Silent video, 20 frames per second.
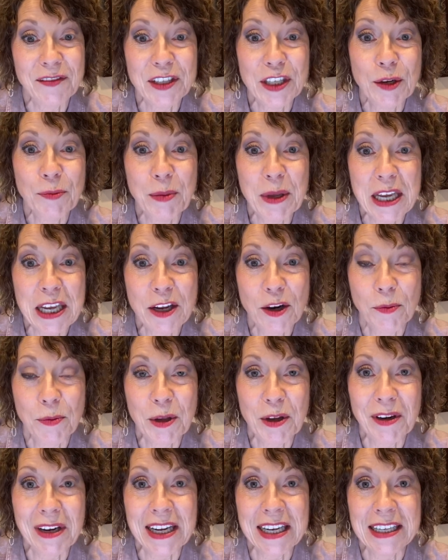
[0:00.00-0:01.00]
to be your
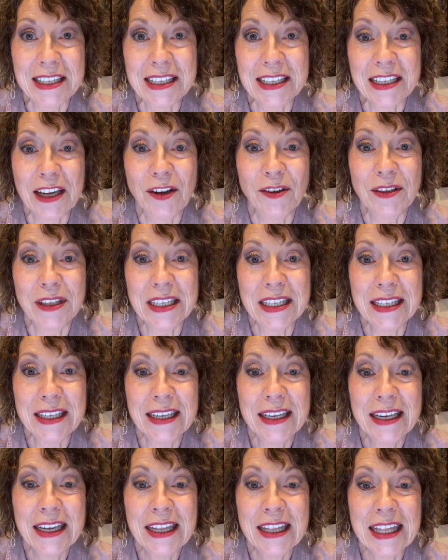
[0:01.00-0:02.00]
beauty consultant.
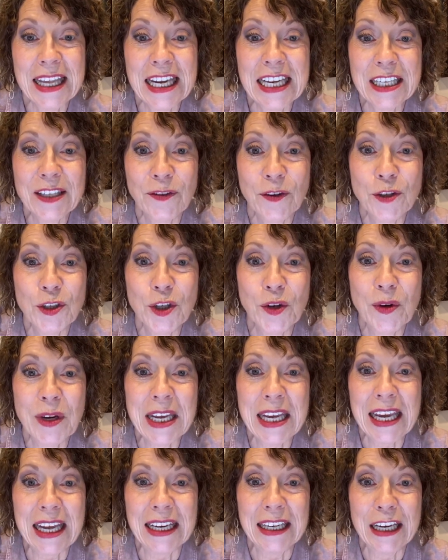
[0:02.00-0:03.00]
Thanks for tuning
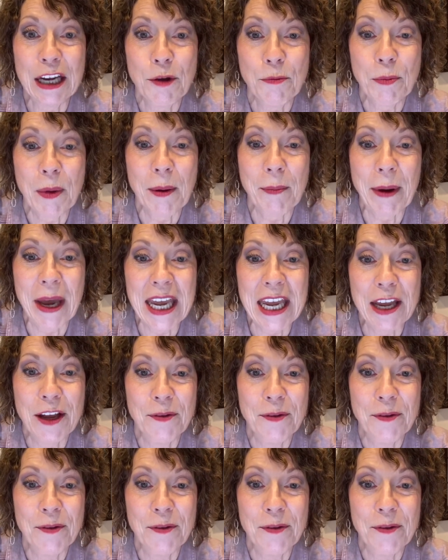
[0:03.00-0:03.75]
in. Bye-bye.